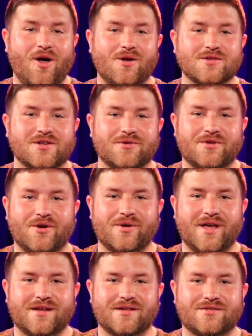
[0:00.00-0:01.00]
also
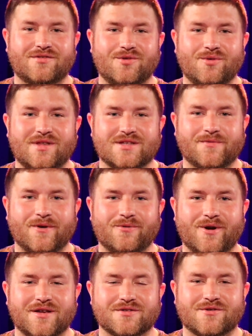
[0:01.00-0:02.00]
donated to these
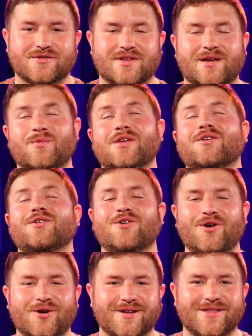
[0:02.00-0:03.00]
fundraisers, and we
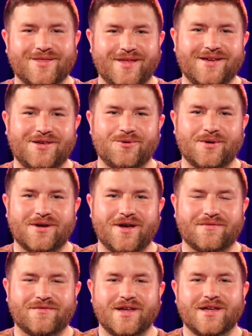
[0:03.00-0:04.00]
couldn't thank you
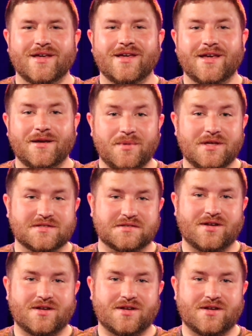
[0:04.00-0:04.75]
enough. It means a